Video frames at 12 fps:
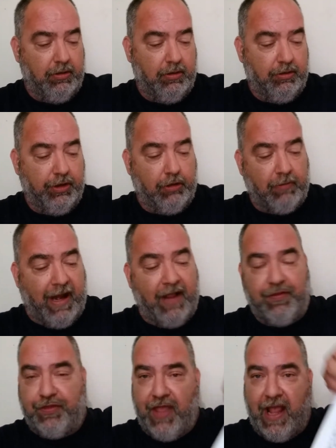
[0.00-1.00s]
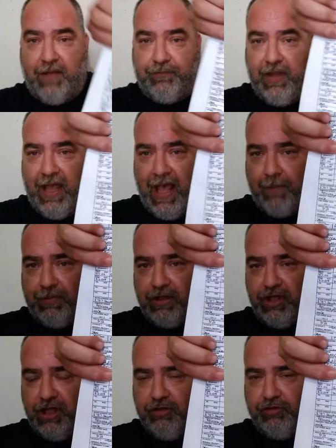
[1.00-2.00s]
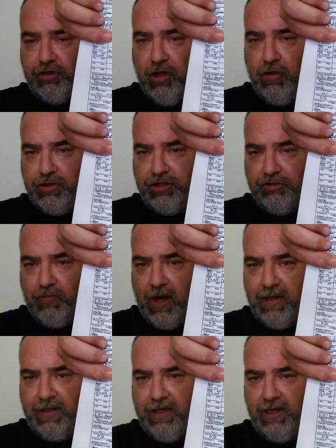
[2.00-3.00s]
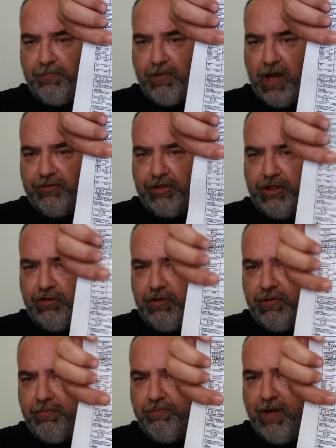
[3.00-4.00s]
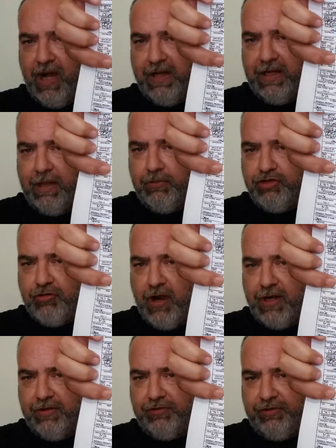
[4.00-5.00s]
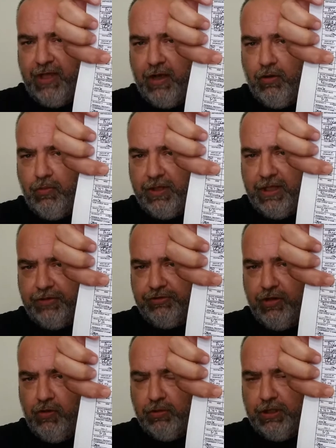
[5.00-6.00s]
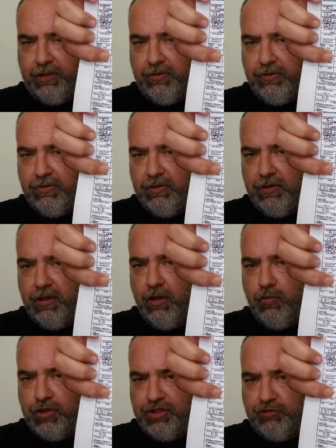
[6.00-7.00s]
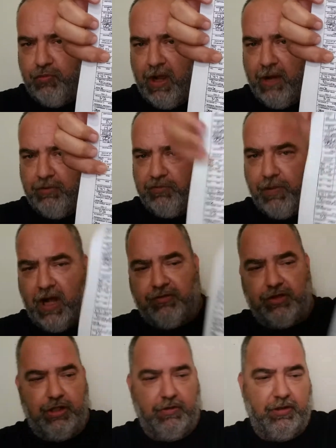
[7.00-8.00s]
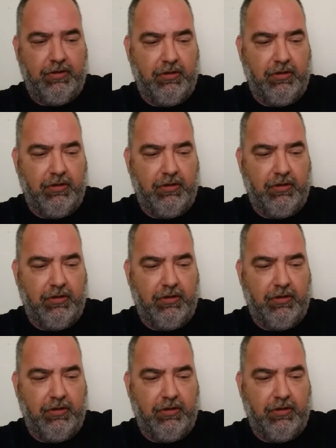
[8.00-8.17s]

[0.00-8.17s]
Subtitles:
The grand theft happened years ago, which is why they didn't prosecute it, but he was trying to sell what he had stolen, which is why it was prosecuted.